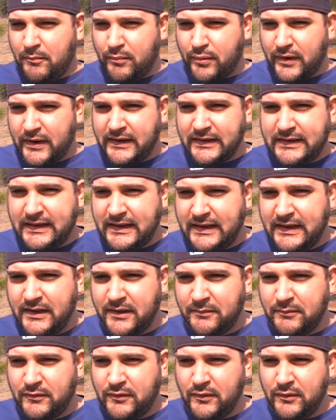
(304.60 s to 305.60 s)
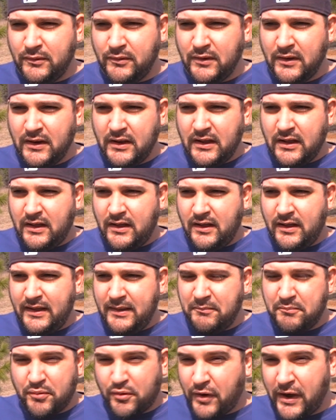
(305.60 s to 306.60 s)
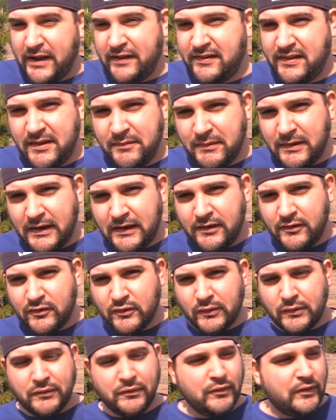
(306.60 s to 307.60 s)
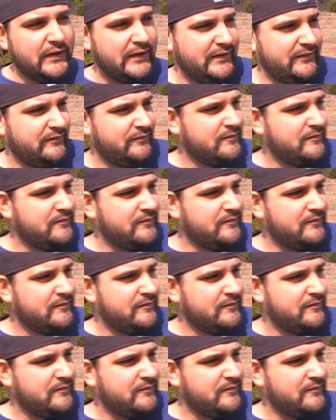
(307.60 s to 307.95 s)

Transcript: bring to Him to uh, impress him in any sort of way.